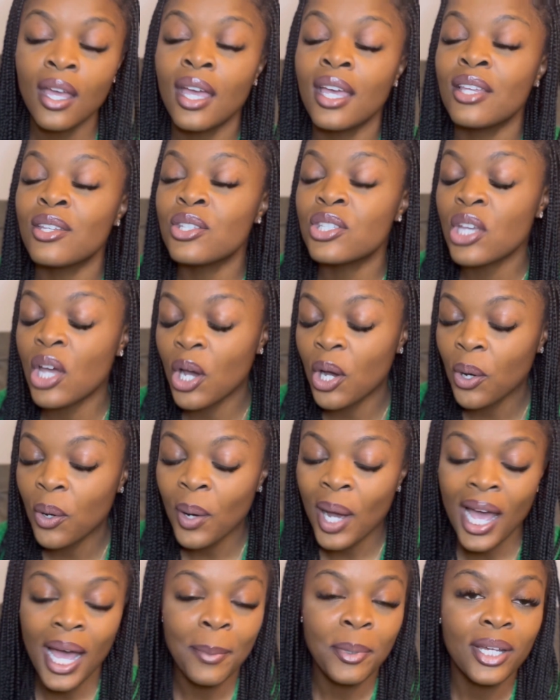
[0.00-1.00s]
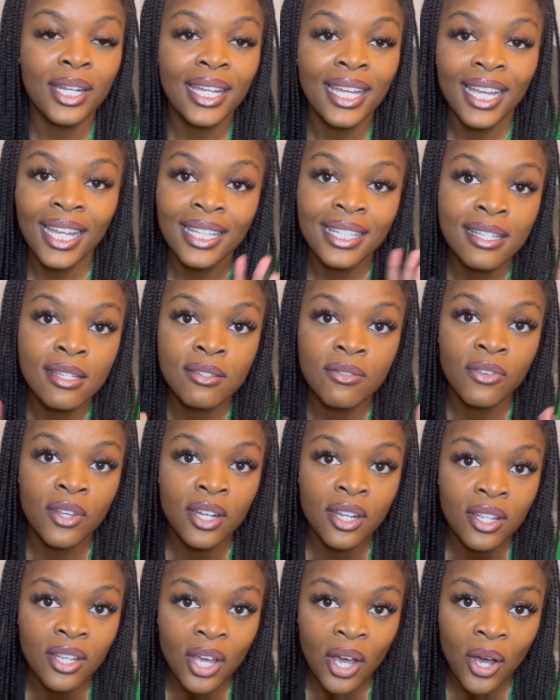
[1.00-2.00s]
So I'm going to end this
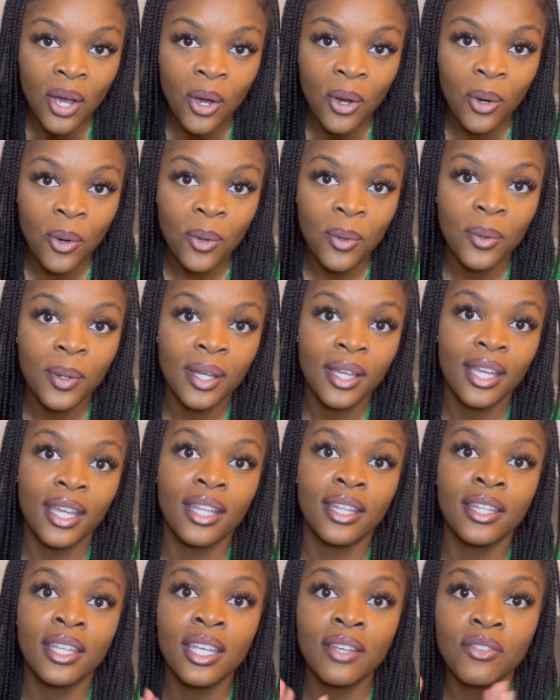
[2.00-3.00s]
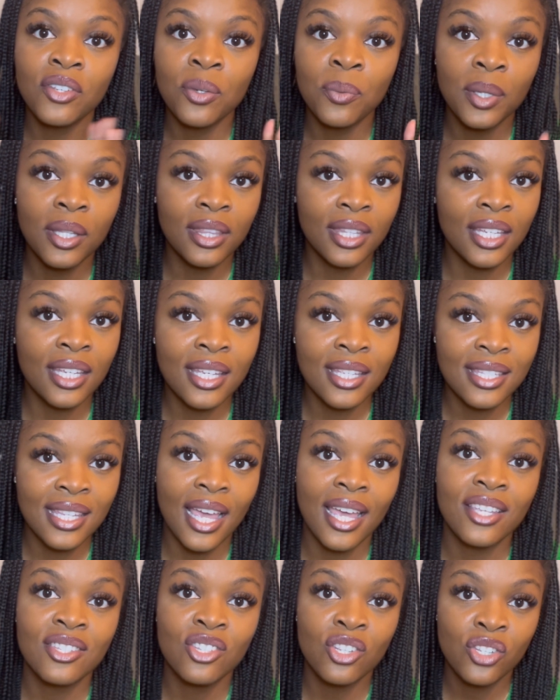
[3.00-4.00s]
video and leave you with this,
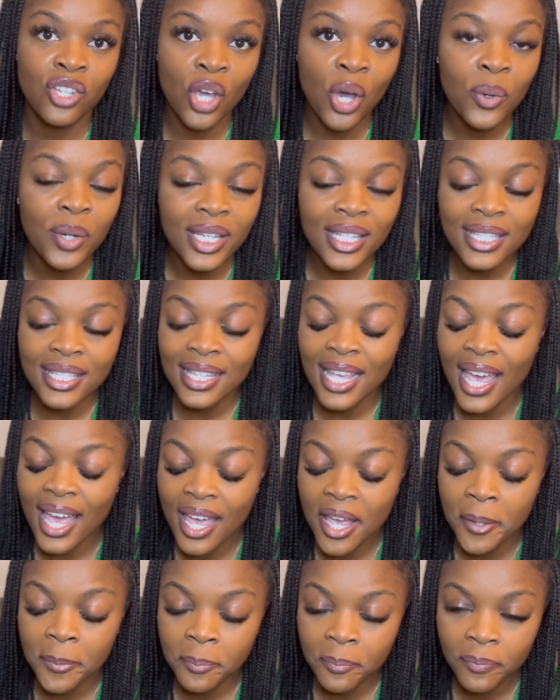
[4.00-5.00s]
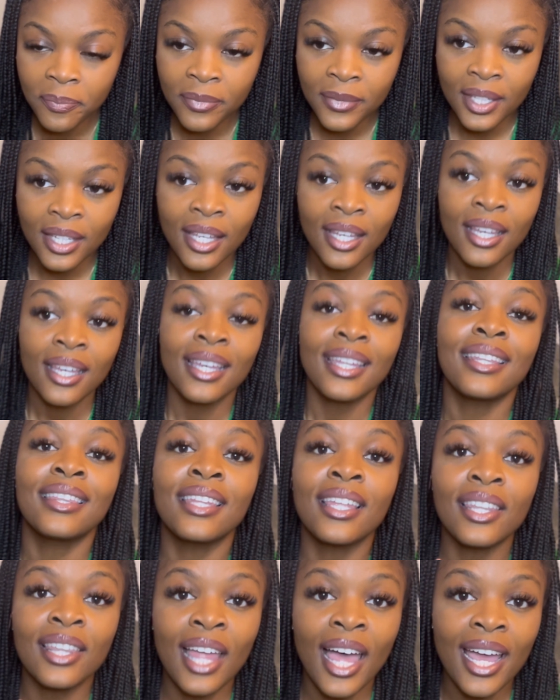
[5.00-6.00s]
as the yogis say:
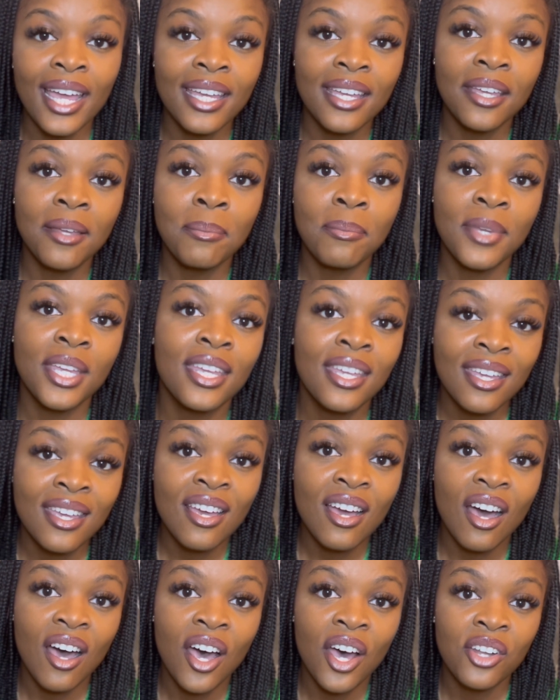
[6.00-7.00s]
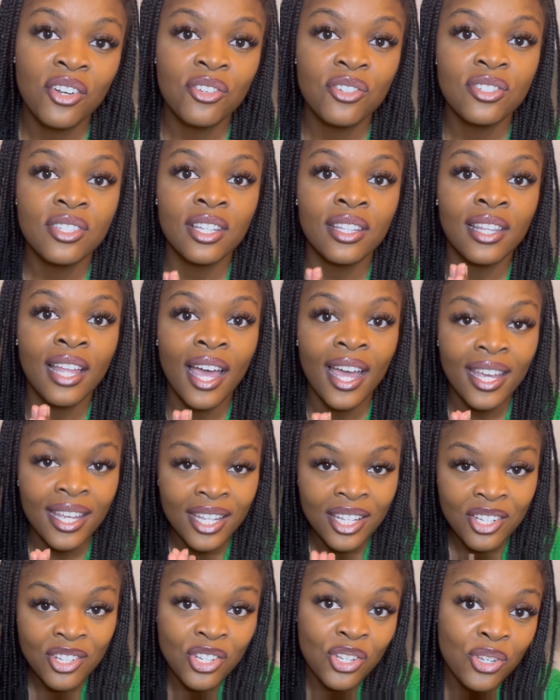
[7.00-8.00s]
the light in me honors the light
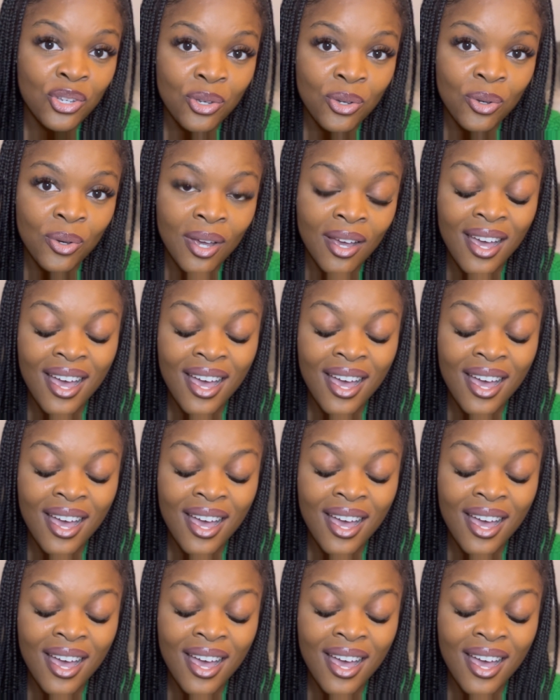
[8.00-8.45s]
in you.